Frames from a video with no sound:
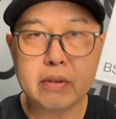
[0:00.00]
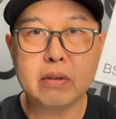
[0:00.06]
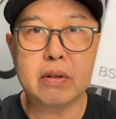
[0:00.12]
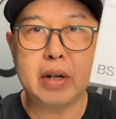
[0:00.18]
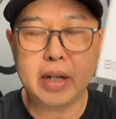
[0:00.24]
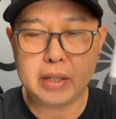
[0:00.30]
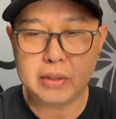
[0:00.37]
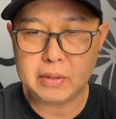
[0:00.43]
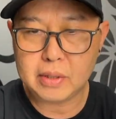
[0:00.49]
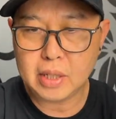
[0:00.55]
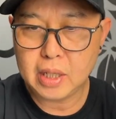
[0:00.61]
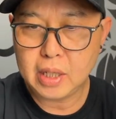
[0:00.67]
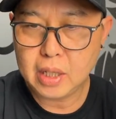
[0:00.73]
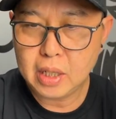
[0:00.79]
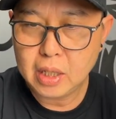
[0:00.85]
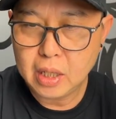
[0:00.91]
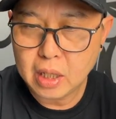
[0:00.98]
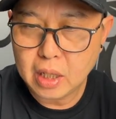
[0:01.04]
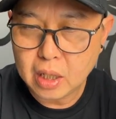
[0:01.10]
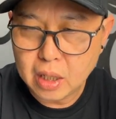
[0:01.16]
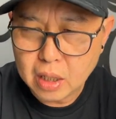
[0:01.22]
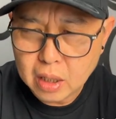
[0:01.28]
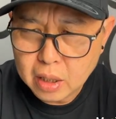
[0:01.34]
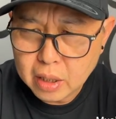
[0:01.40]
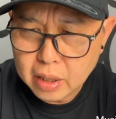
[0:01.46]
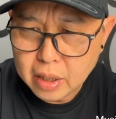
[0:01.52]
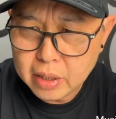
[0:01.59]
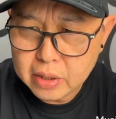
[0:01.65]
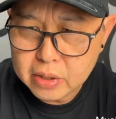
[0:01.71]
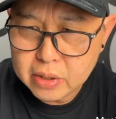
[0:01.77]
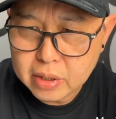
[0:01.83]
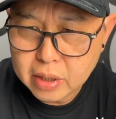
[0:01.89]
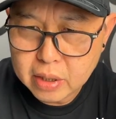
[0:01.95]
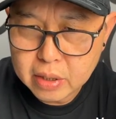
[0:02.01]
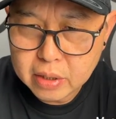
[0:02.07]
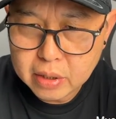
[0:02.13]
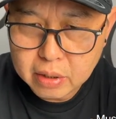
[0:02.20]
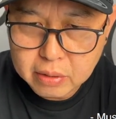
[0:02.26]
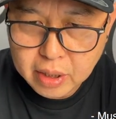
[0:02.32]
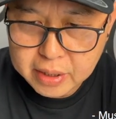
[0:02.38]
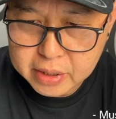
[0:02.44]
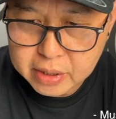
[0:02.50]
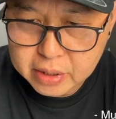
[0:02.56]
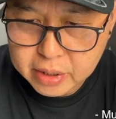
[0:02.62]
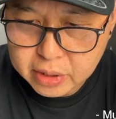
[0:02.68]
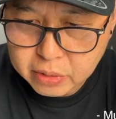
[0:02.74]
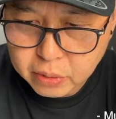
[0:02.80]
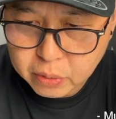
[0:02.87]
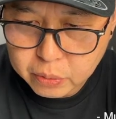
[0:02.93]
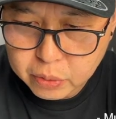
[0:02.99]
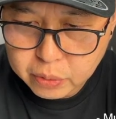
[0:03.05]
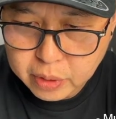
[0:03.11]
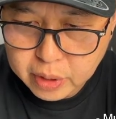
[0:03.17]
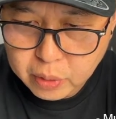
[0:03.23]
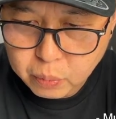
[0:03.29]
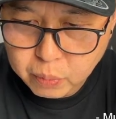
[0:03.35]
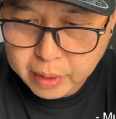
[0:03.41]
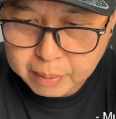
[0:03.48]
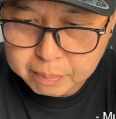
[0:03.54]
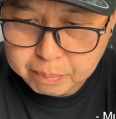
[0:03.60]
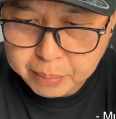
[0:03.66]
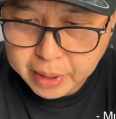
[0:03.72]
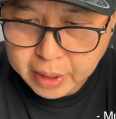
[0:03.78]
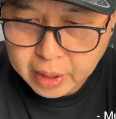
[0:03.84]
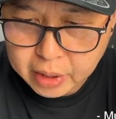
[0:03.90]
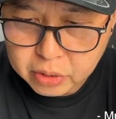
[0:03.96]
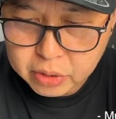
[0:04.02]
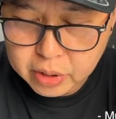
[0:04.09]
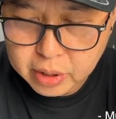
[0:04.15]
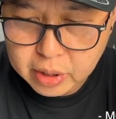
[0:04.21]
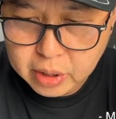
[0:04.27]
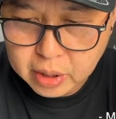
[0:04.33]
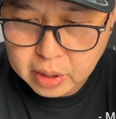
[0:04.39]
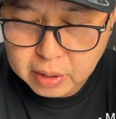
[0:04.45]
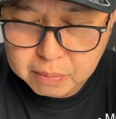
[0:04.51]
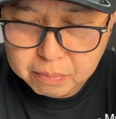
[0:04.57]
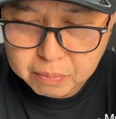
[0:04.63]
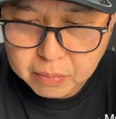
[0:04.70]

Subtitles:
all right? It's current. Let's just go to the web page. All